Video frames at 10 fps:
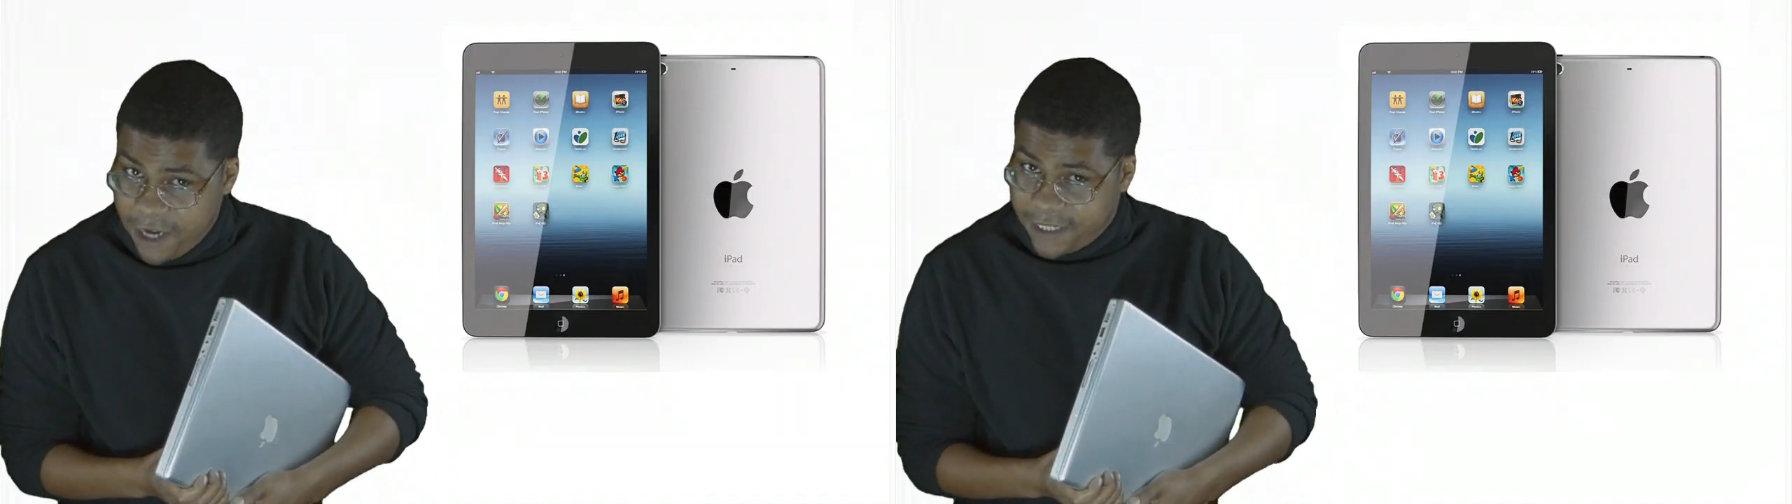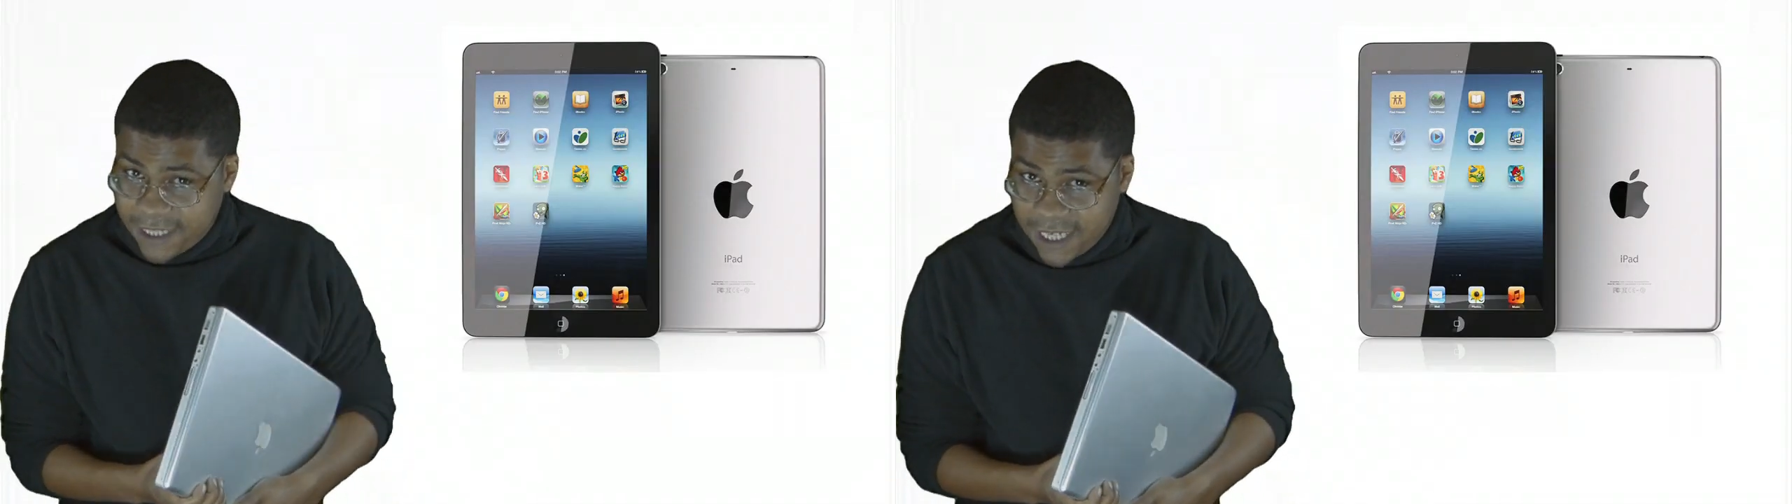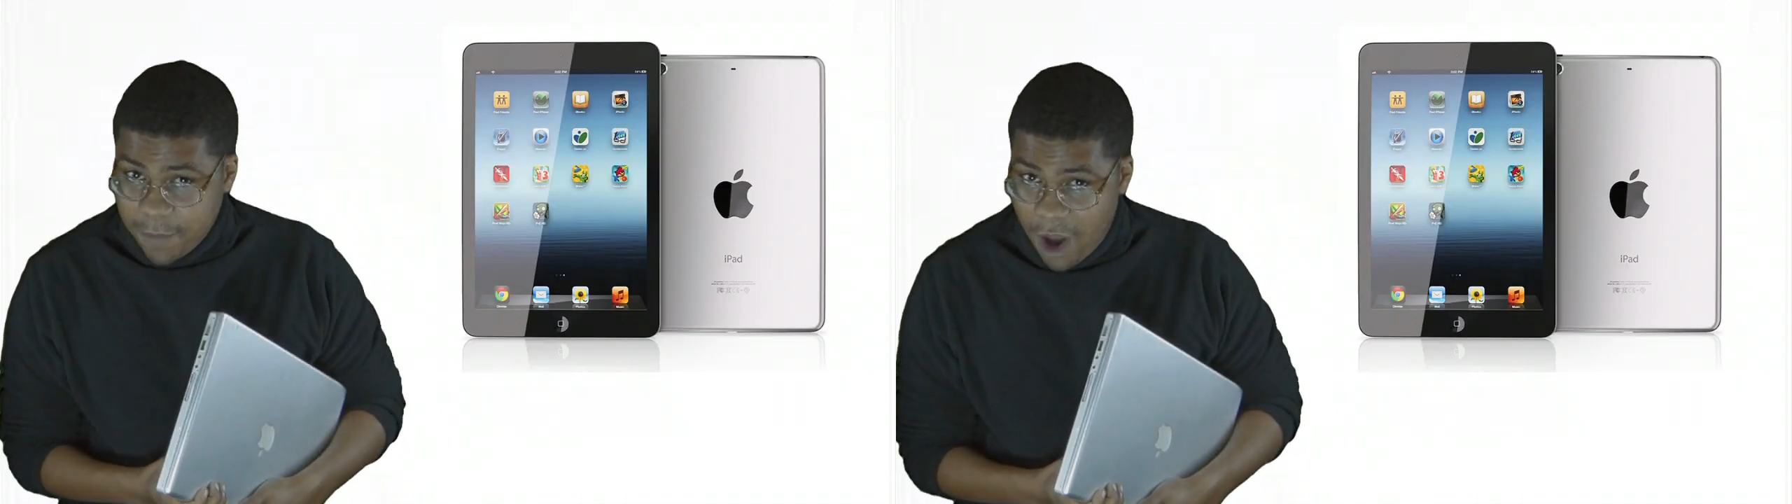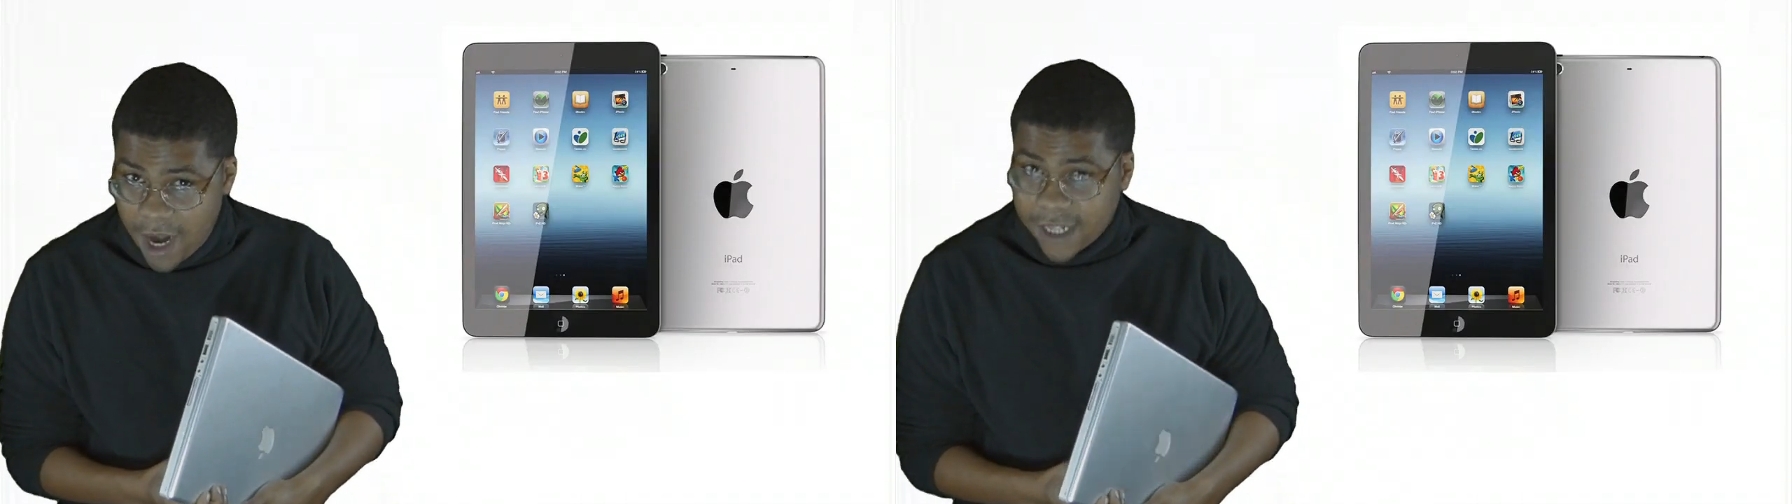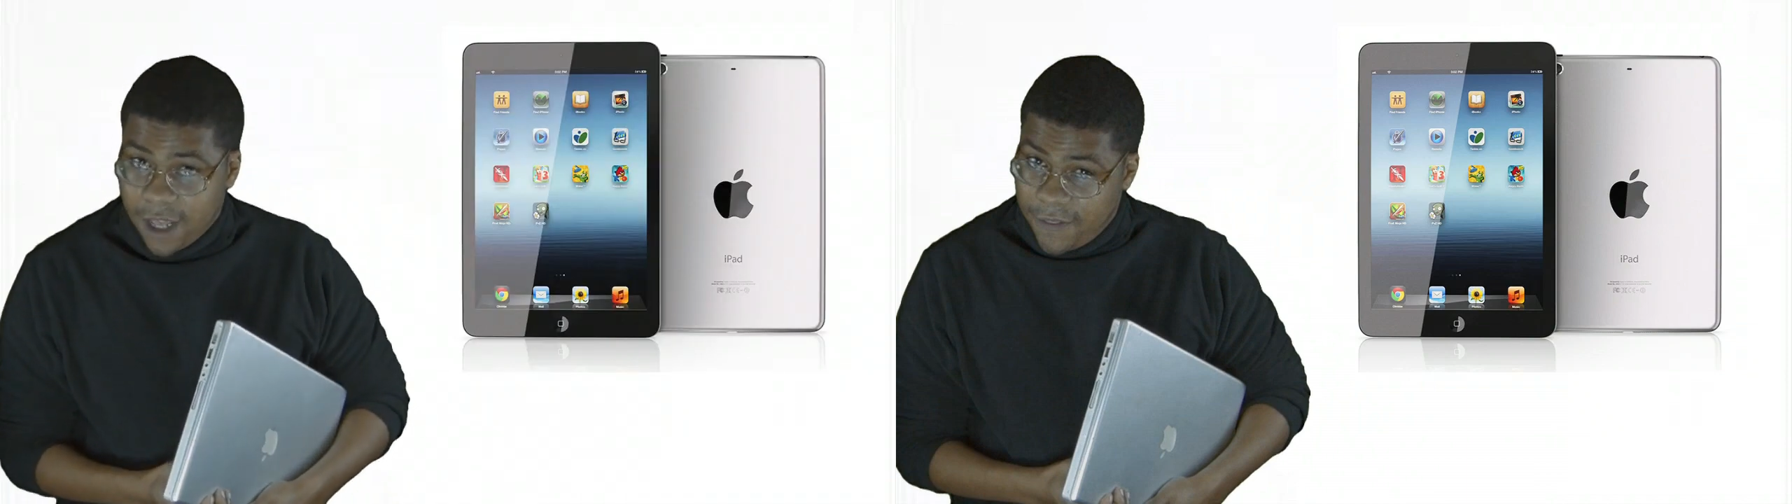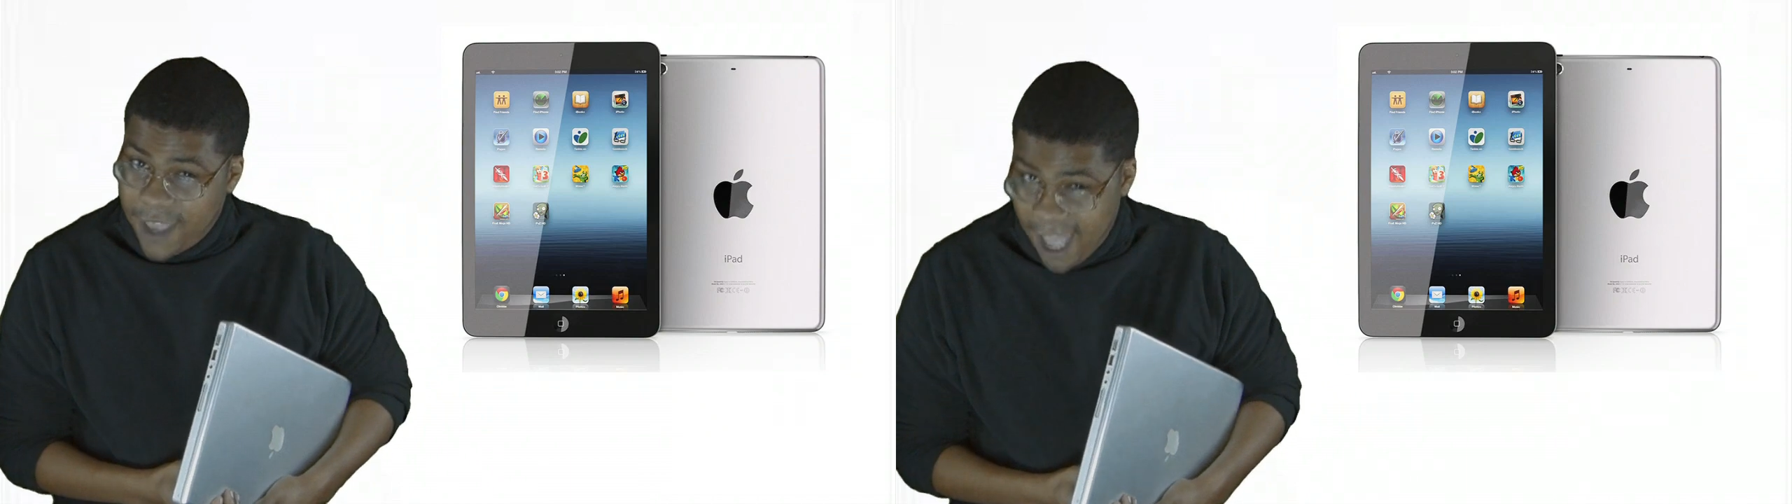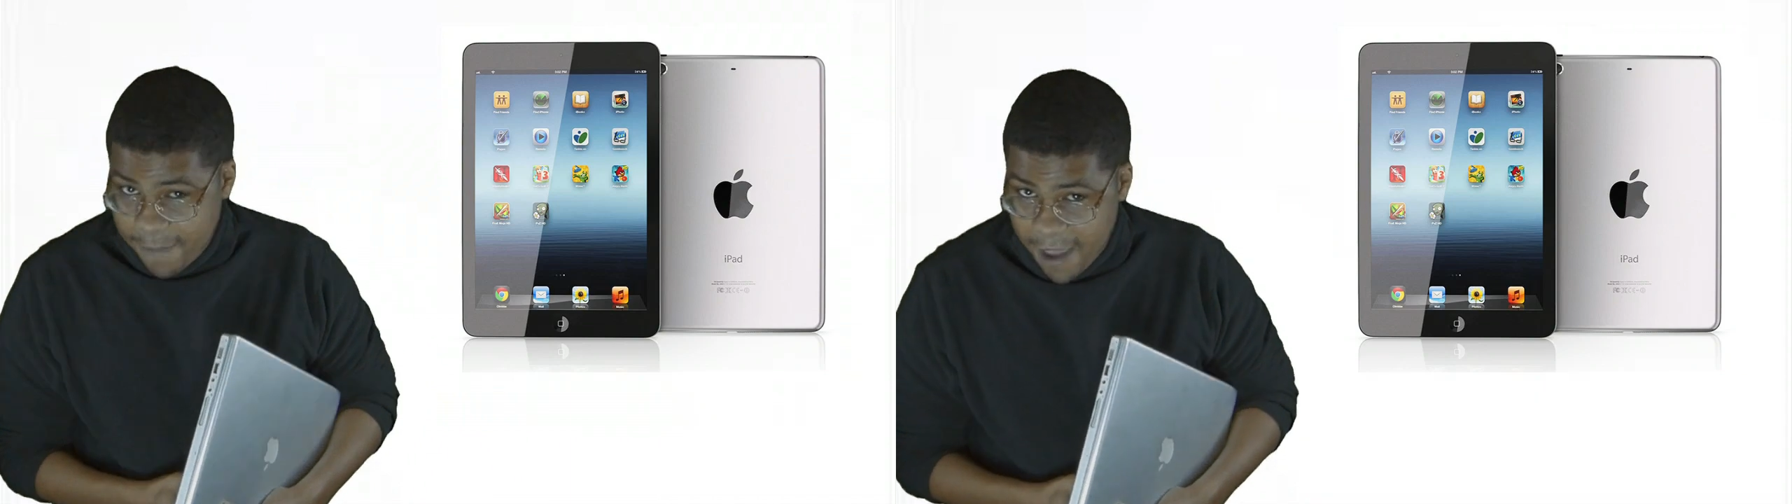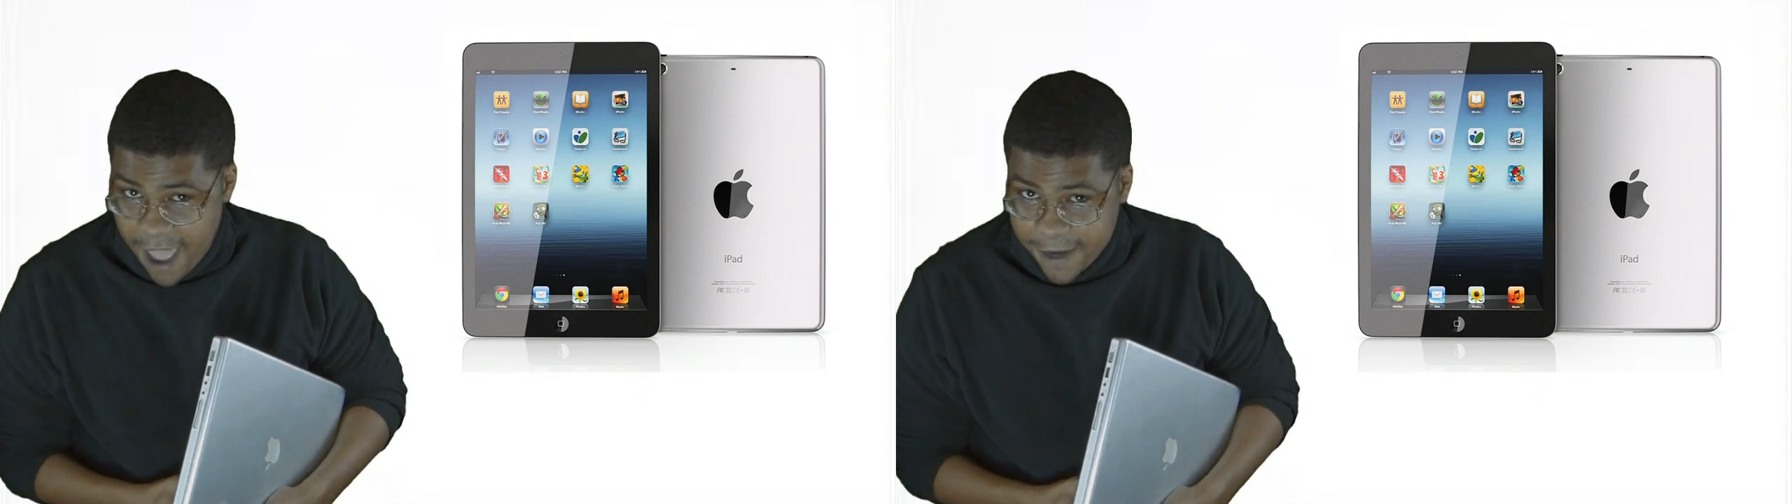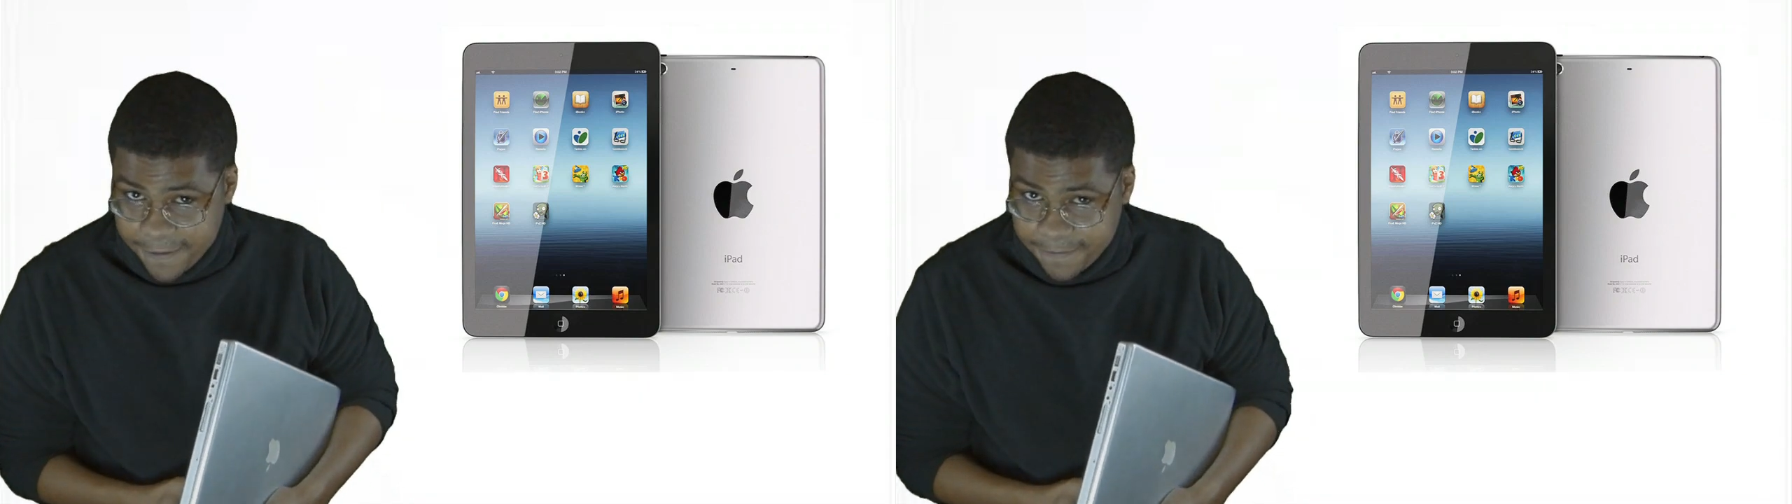existing product, the iPad.